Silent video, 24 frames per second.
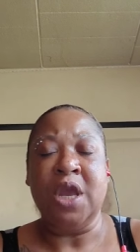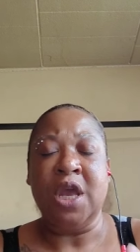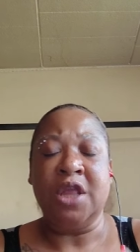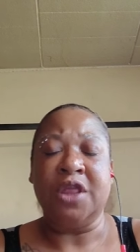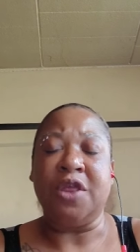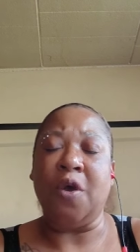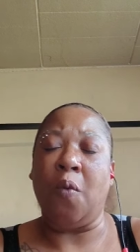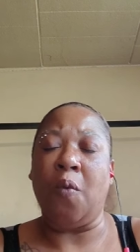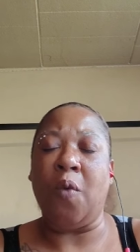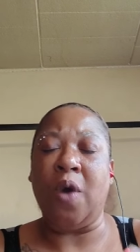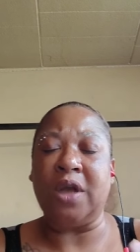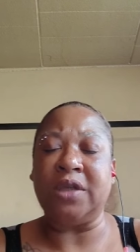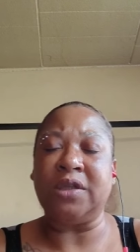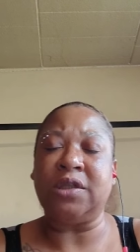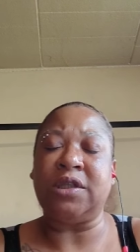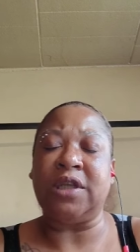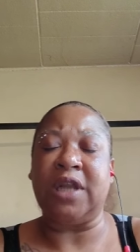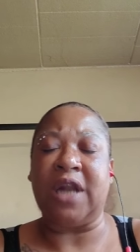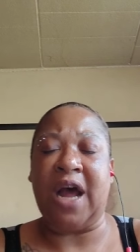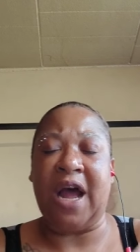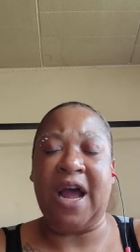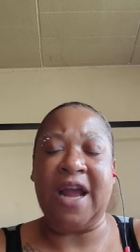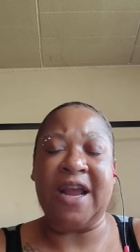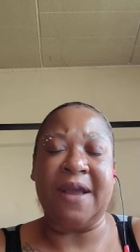The ones that
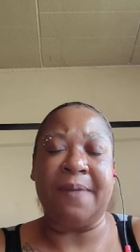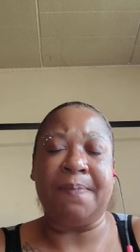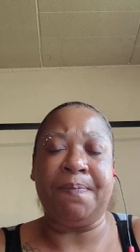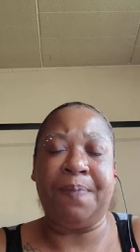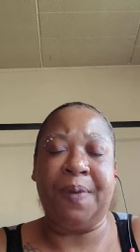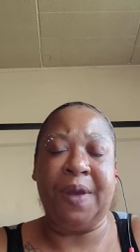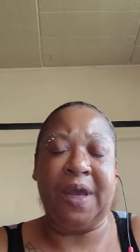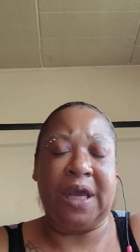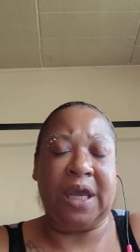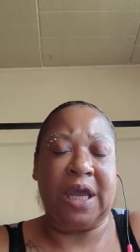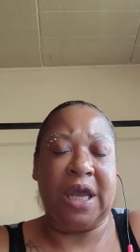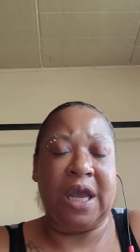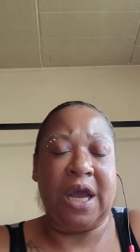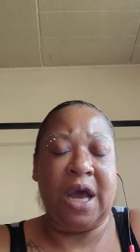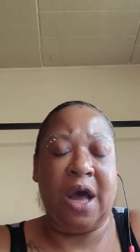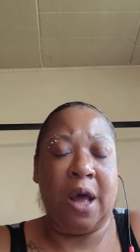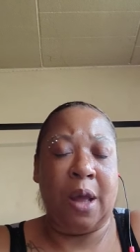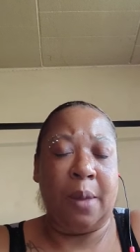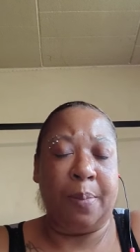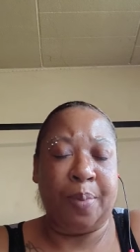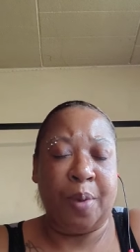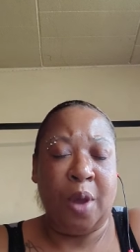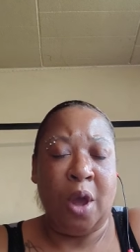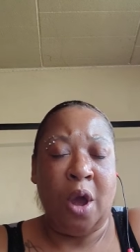I am picking
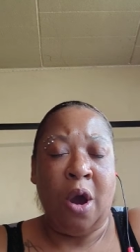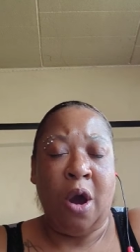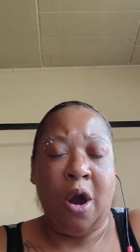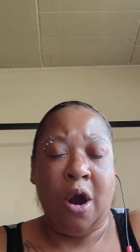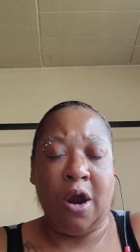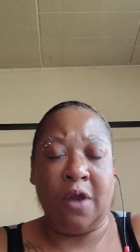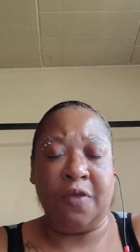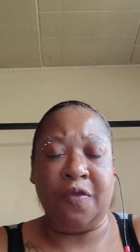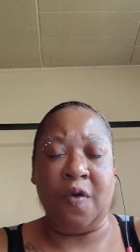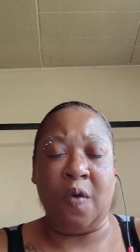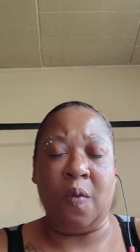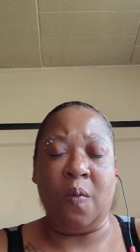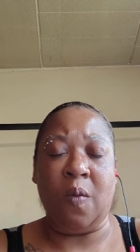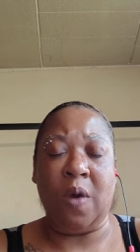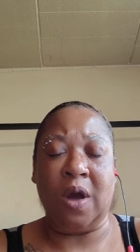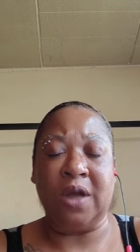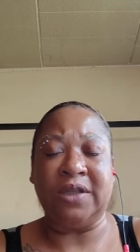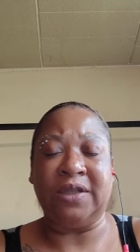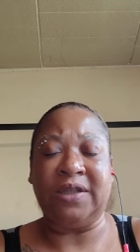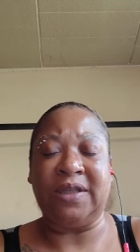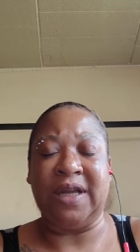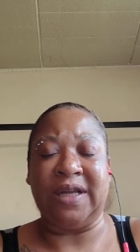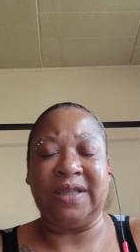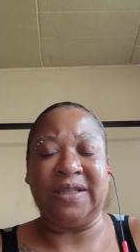up are the
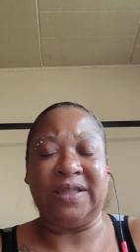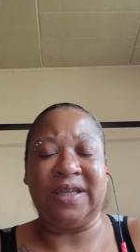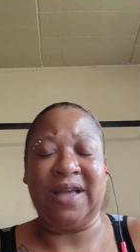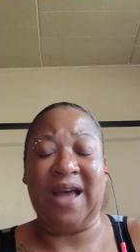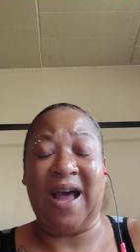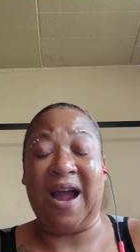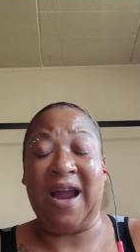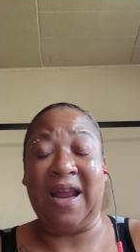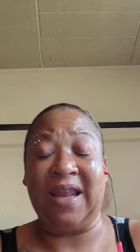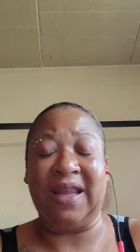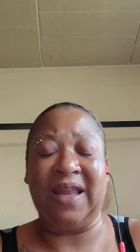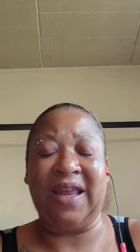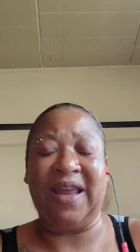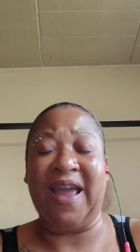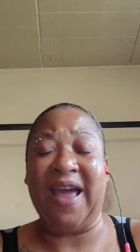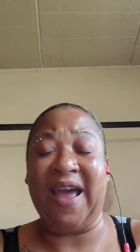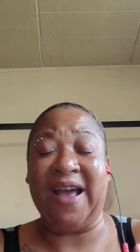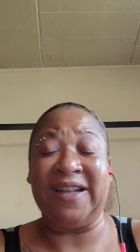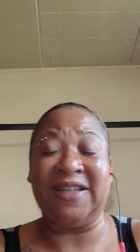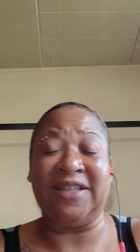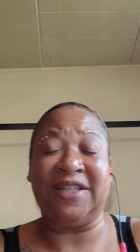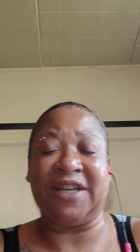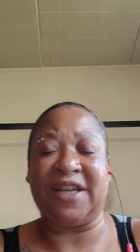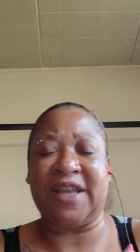ones that's highly
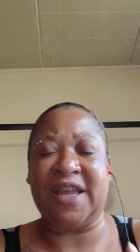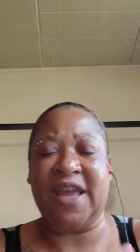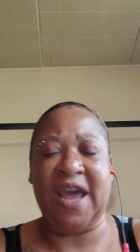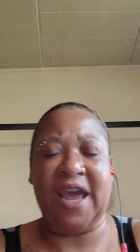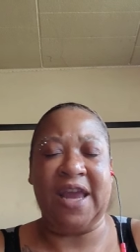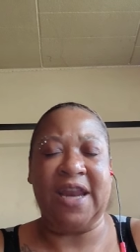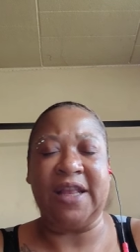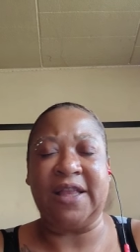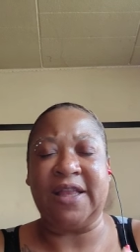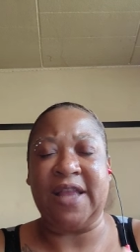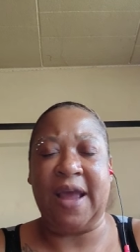educated,